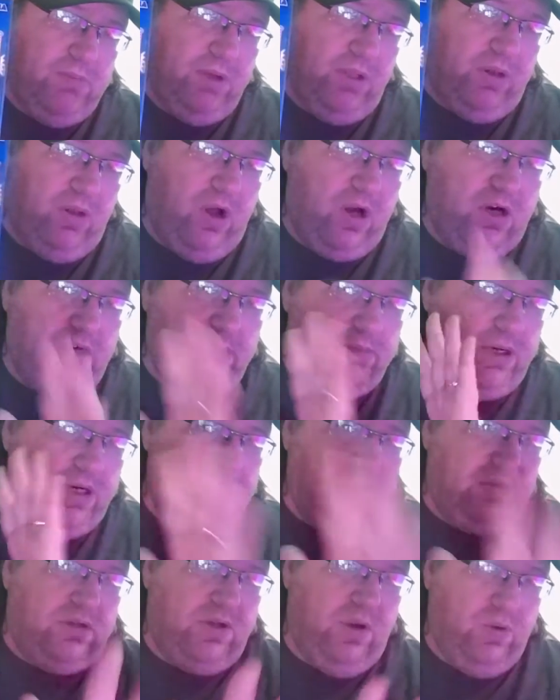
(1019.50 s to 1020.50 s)
longer,
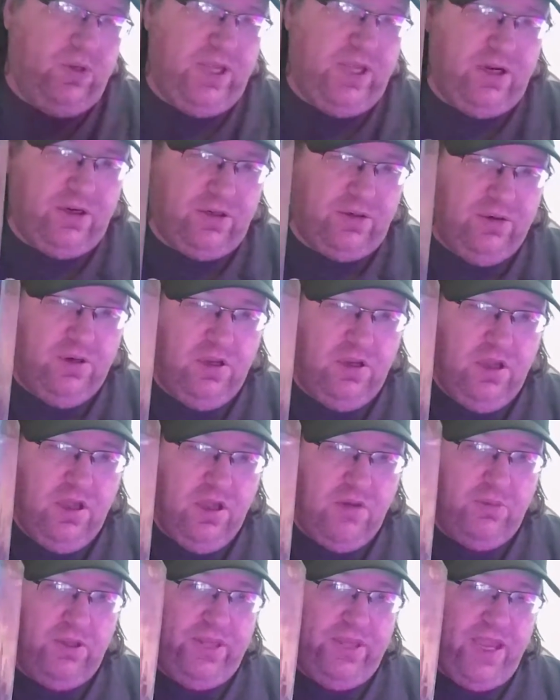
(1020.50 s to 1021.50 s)
but don't care.
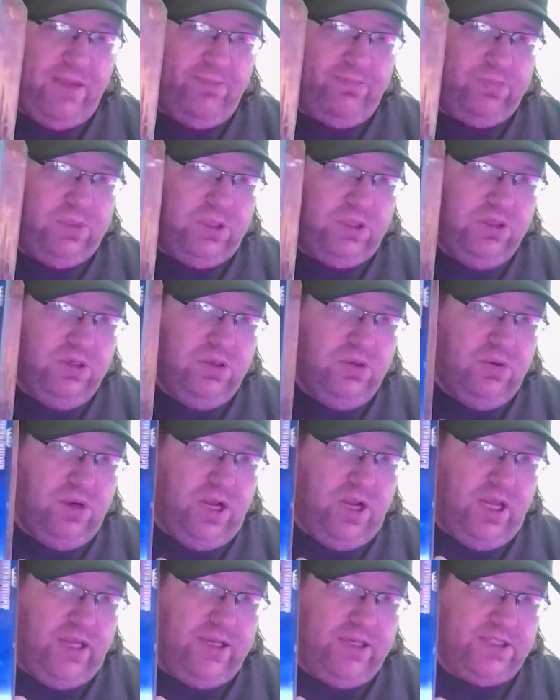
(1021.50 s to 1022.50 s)
But that blue
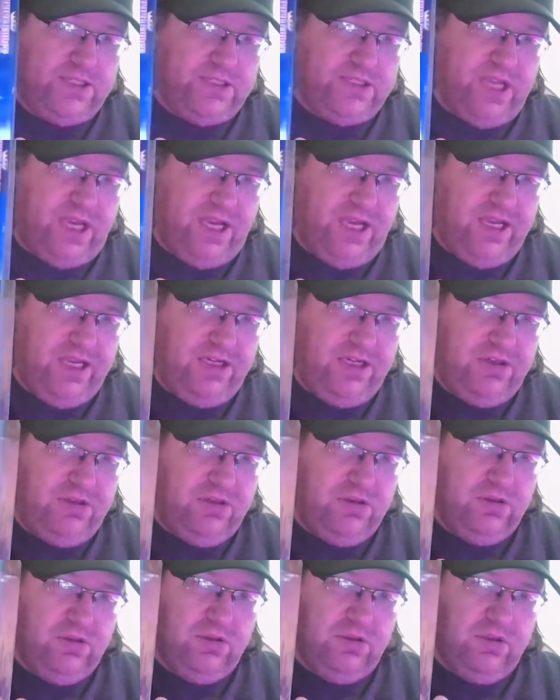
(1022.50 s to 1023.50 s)
on the side,
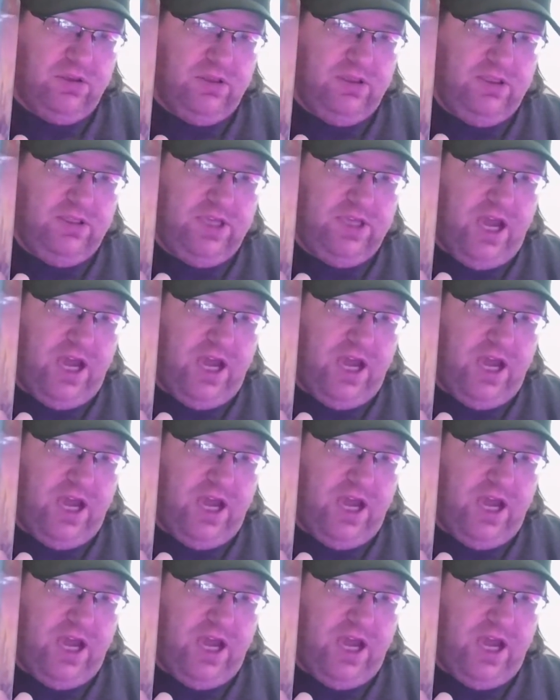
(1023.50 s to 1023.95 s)
God,